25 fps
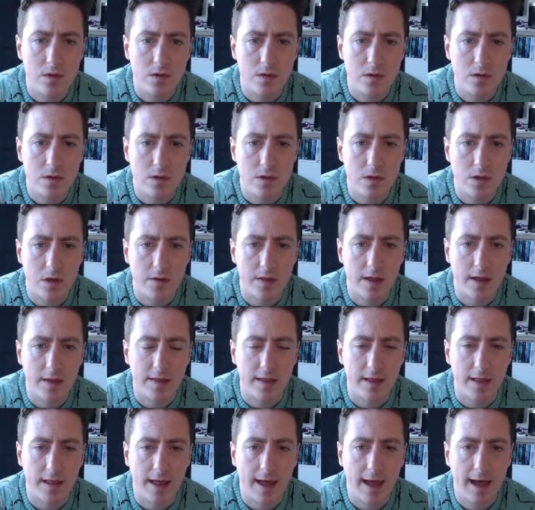So then
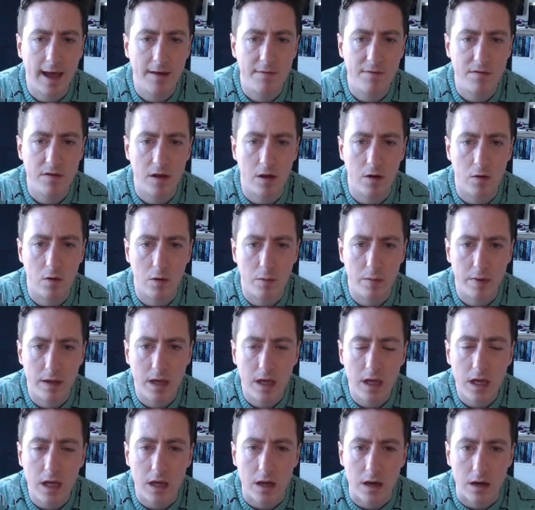they'll have to go up
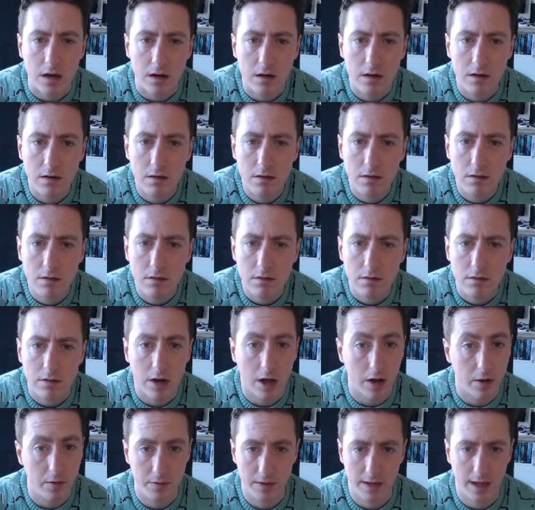here.
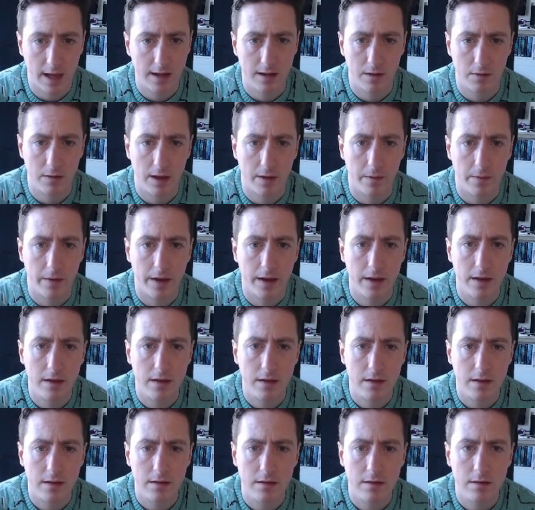No, can't go that way.
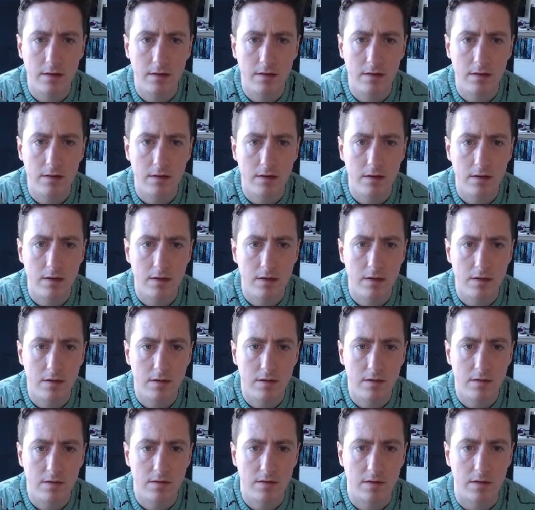
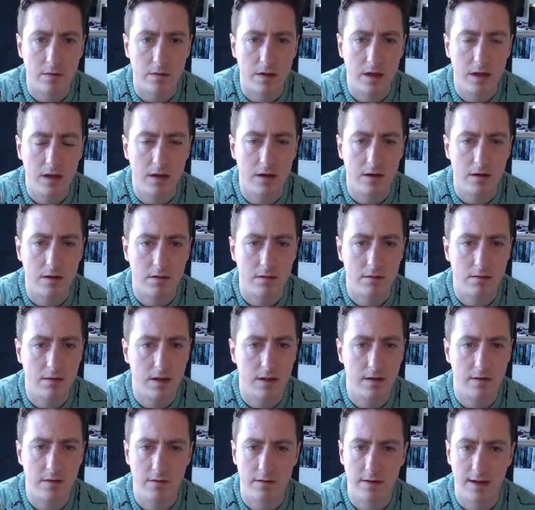So here,
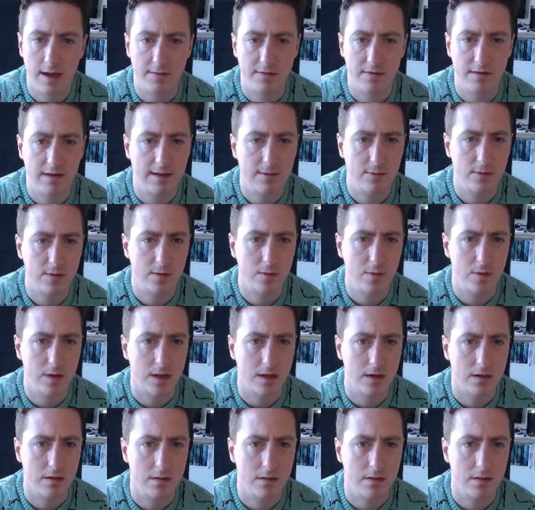they just have to take with the queen.